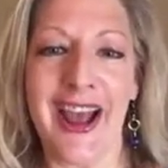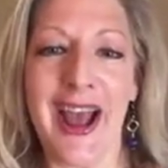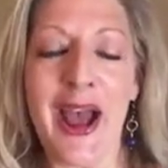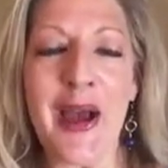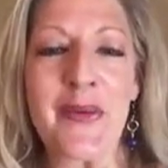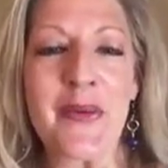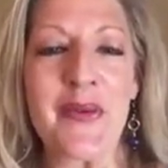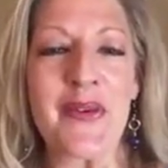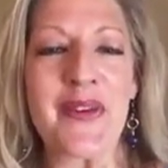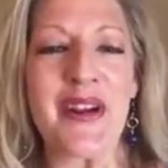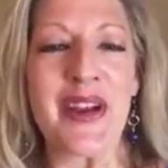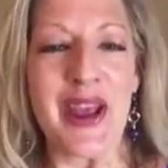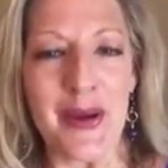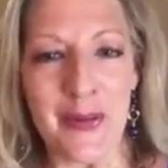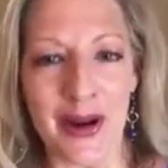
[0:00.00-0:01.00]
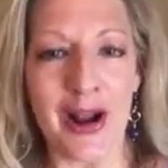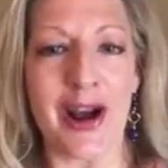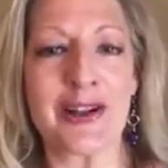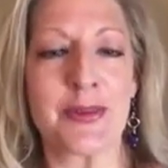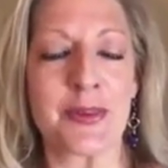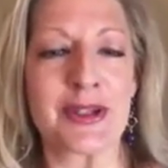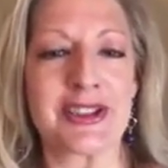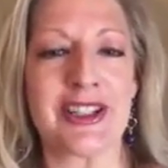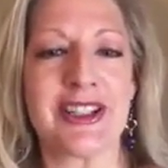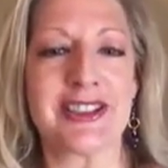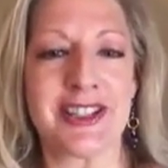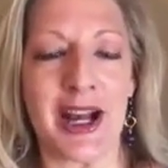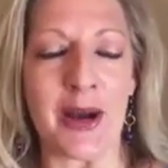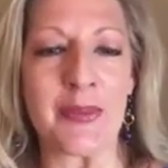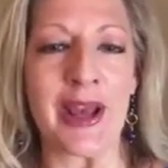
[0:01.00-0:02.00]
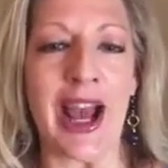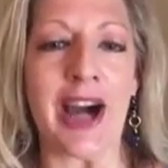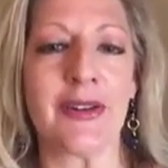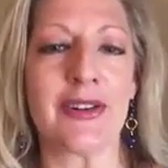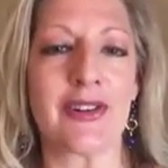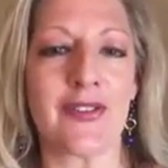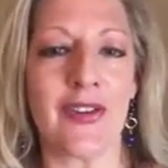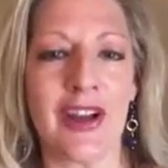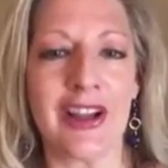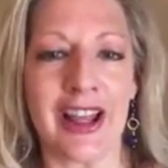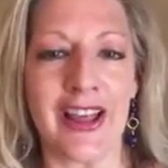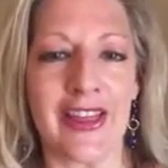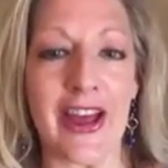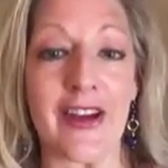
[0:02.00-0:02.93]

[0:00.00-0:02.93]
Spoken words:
And he went on to proceed to tell me how he's feeling,